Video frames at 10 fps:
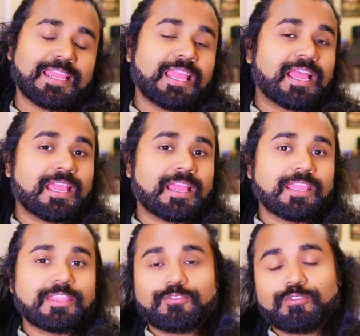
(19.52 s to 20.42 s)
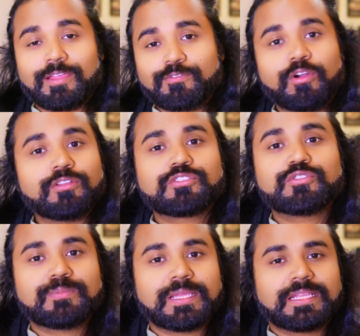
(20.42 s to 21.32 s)
If you have gone through
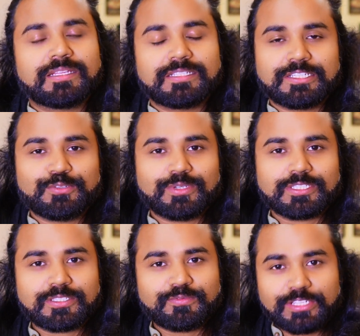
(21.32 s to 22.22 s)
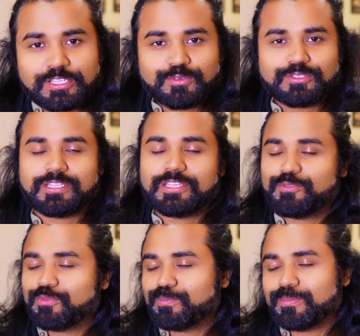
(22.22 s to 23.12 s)
my continuous videos, then
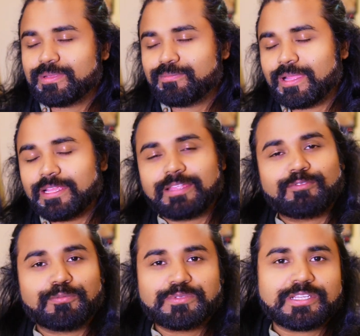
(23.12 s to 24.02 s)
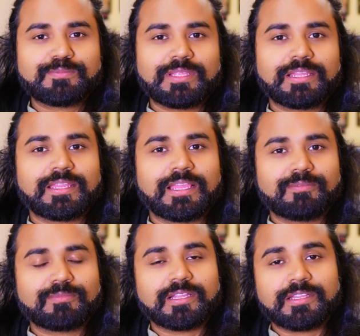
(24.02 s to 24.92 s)
you might have observed that I
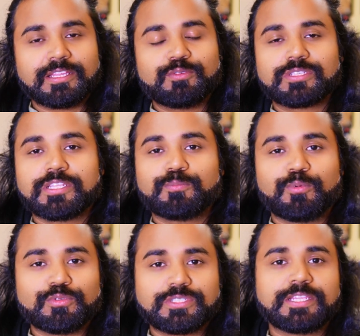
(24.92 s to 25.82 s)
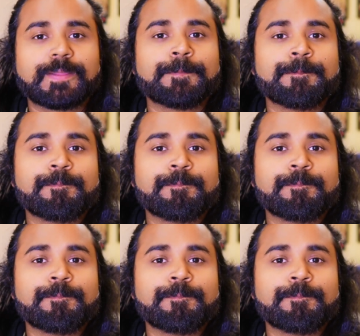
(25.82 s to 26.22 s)
am continuously posting